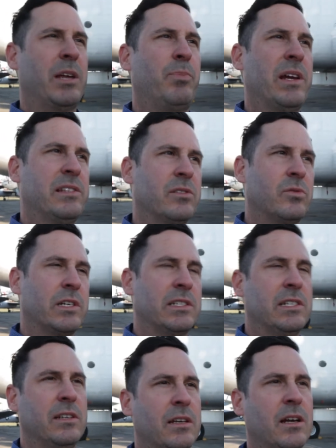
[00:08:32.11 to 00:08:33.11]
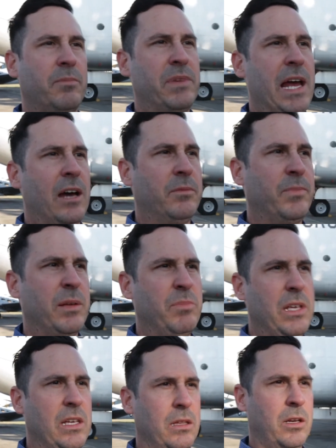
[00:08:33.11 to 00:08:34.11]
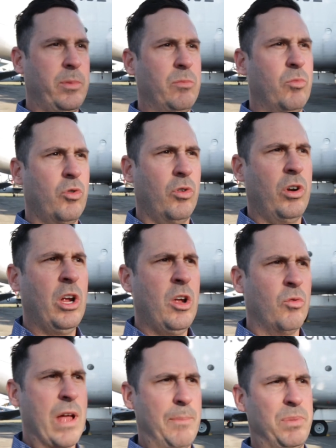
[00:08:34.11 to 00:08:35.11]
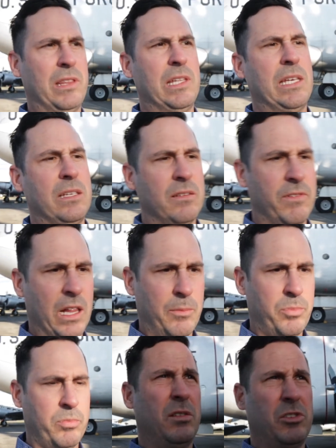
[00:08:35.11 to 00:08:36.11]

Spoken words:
prices will continue to come down and be a little bit more rapidly developed.